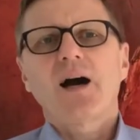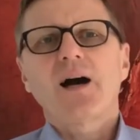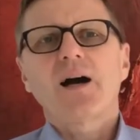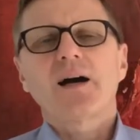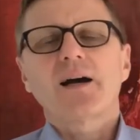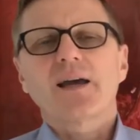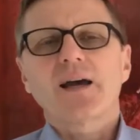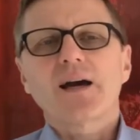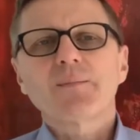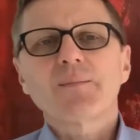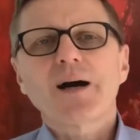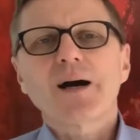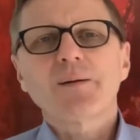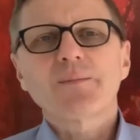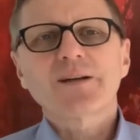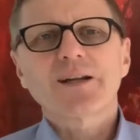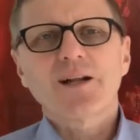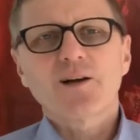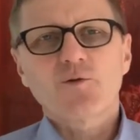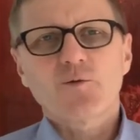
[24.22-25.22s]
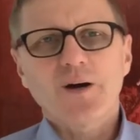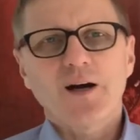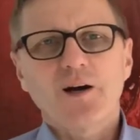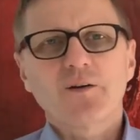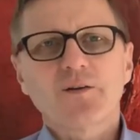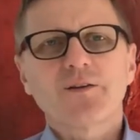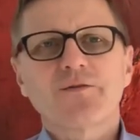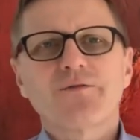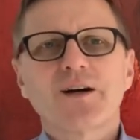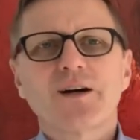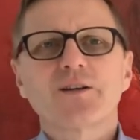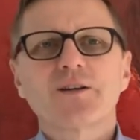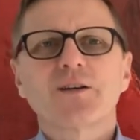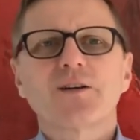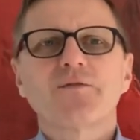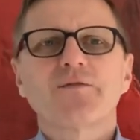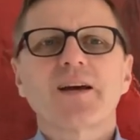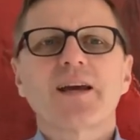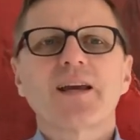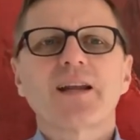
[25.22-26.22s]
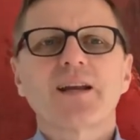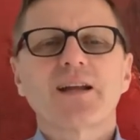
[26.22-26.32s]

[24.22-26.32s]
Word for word: Hi, I'm Armin L. Rau, the founder of A.